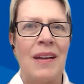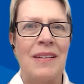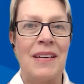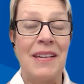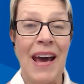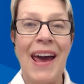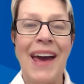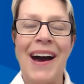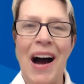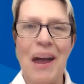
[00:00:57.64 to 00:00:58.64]

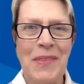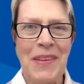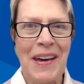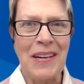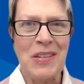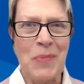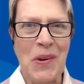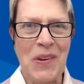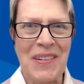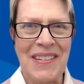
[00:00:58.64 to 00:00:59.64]
Today, I'm the
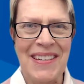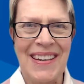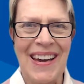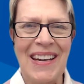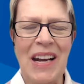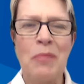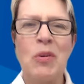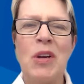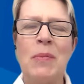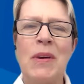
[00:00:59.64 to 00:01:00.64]
expert, and I'm
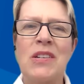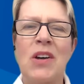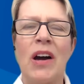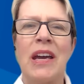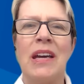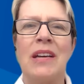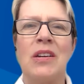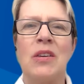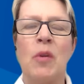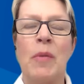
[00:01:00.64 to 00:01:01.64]
going to be talking
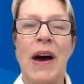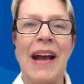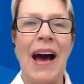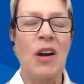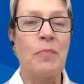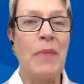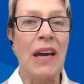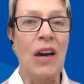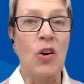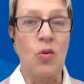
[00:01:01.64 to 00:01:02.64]
to you about how to
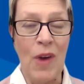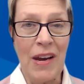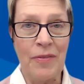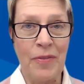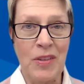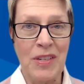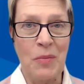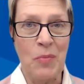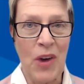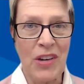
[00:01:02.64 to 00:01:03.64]
make a great first
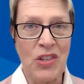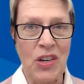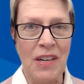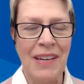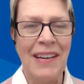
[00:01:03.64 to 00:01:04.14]
impression,